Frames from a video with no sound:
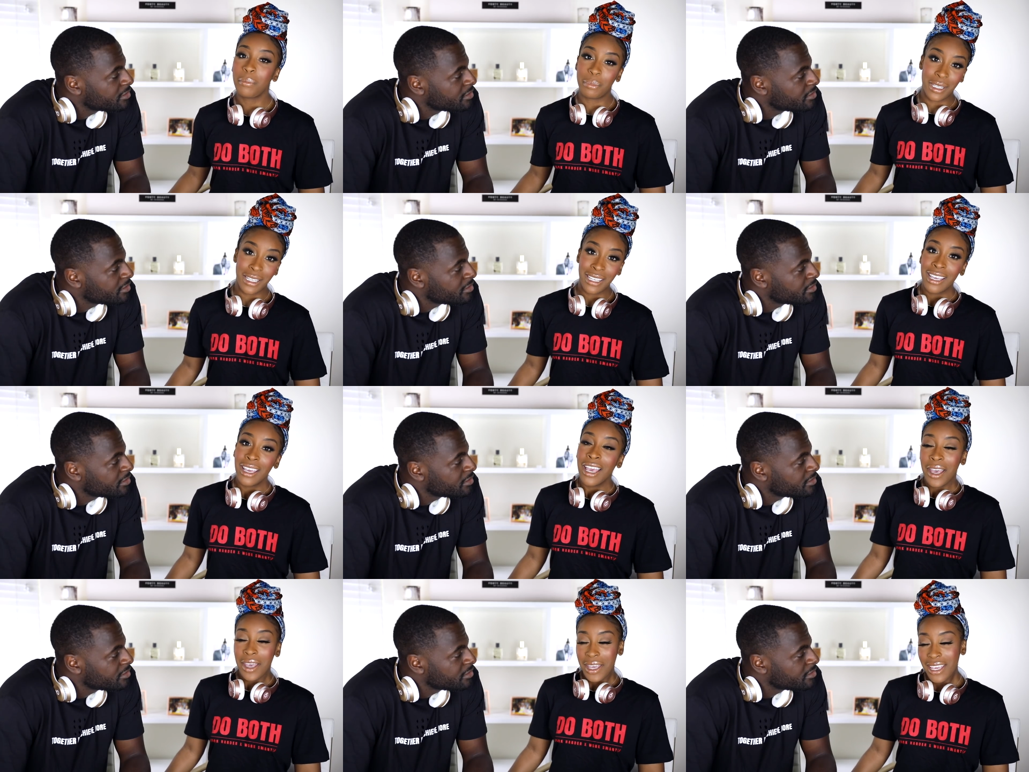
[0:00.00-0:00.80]
Speaker 1: But
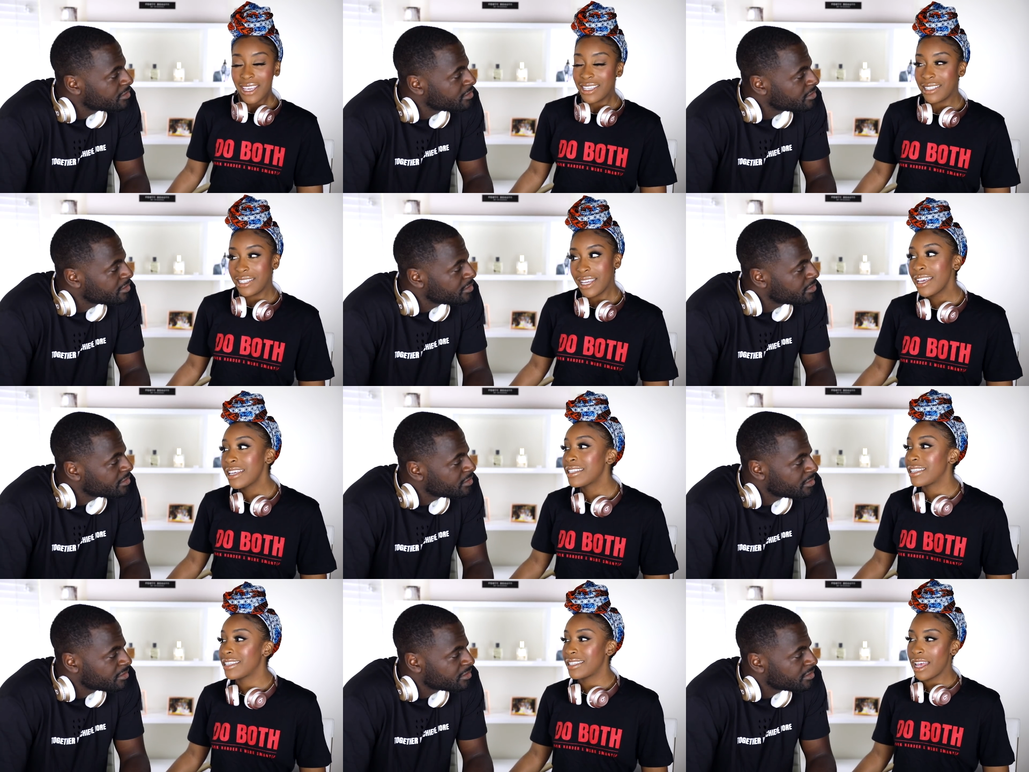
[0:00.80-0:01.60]
in
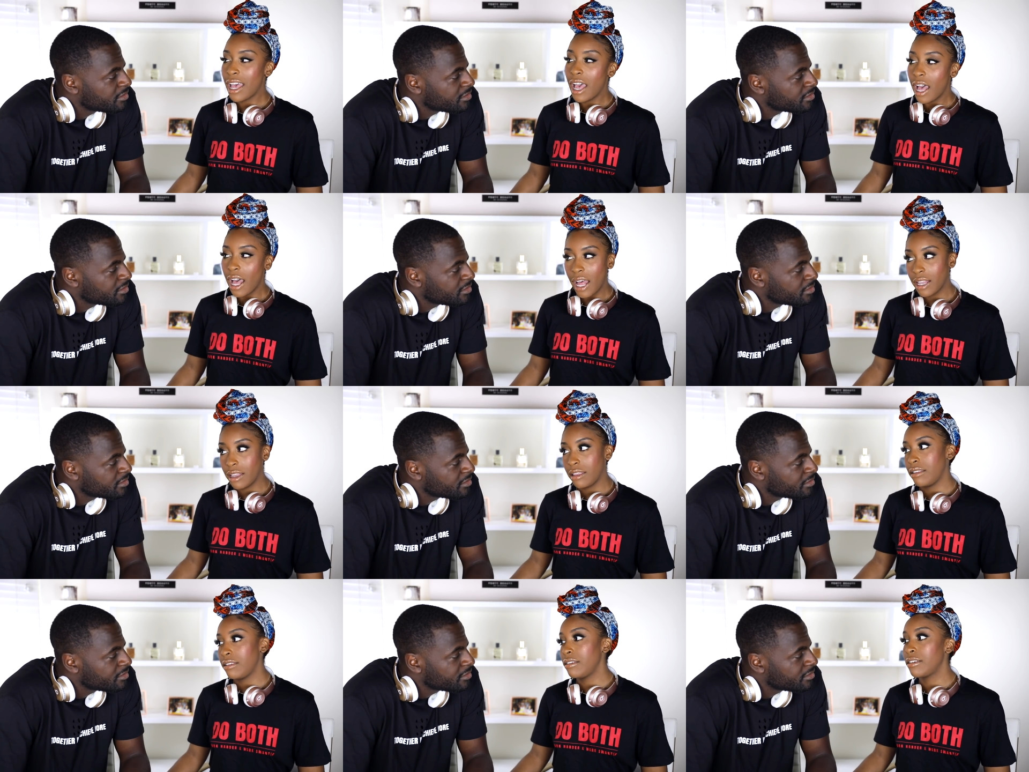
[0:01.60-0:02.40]
Texas, I
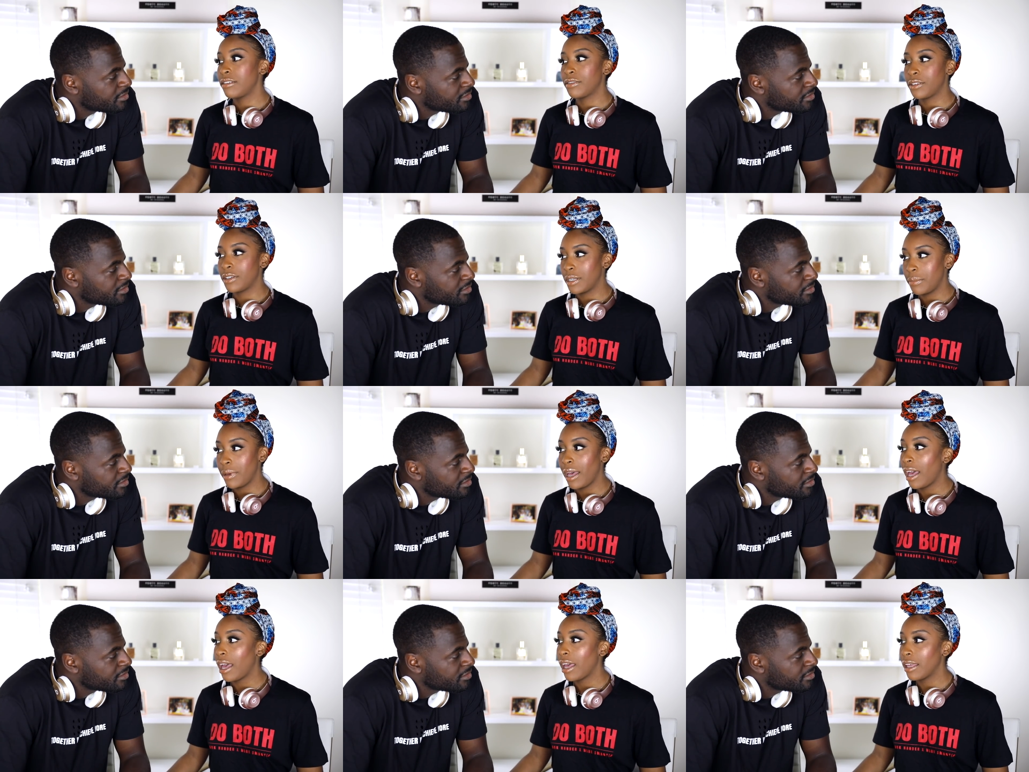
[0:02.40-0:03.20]
love cream
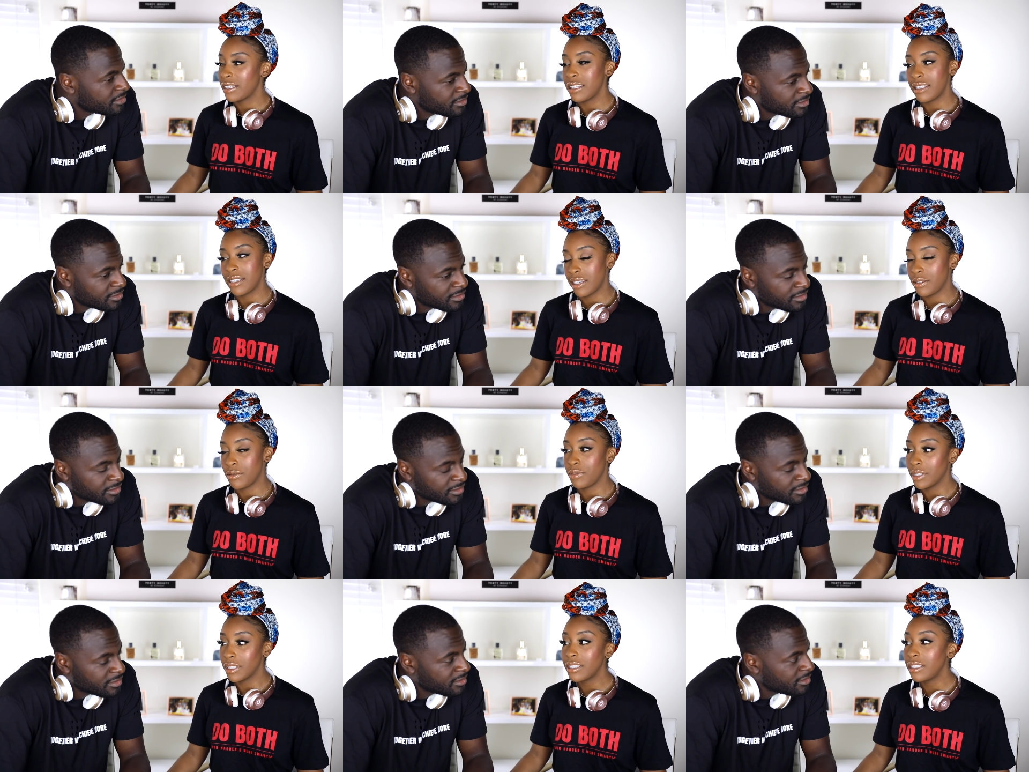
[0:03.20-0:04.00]
pie. It tastes
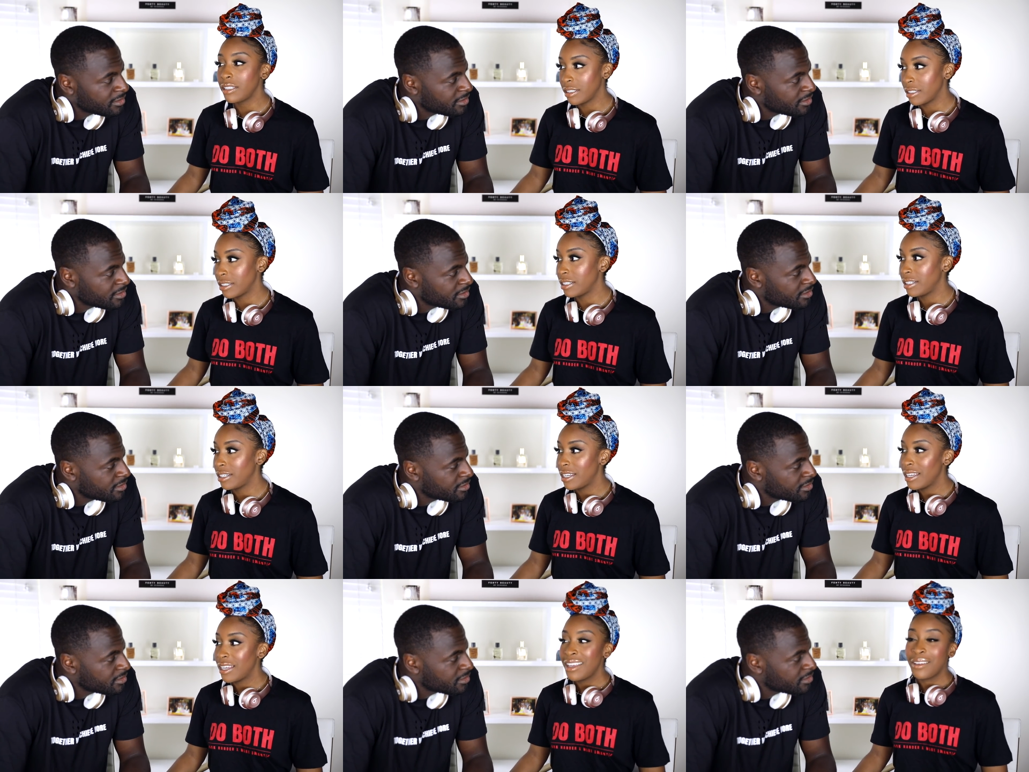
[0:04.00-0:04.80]
really good.
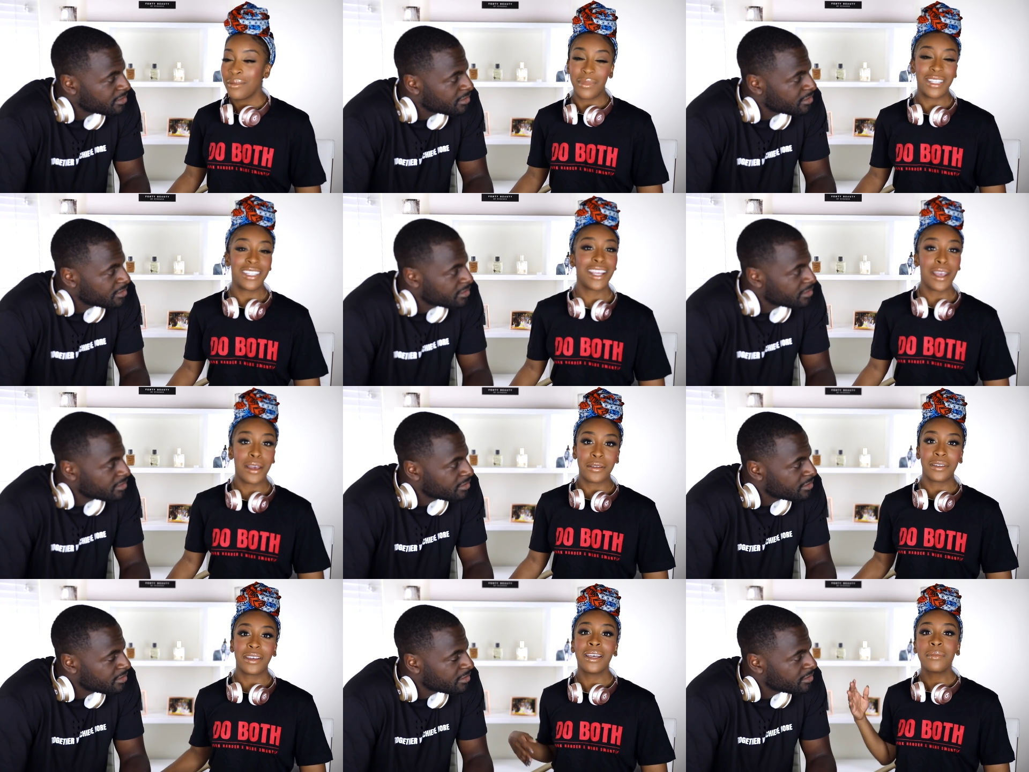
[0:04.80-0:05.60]

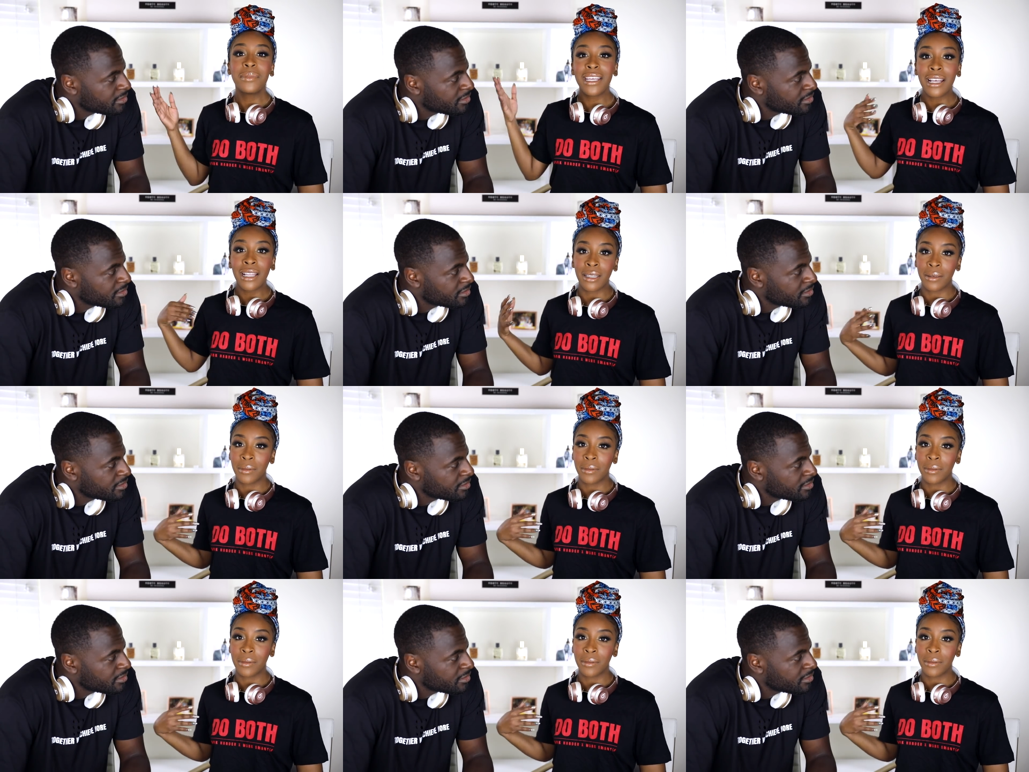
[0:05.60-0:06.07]
Michelle, come tell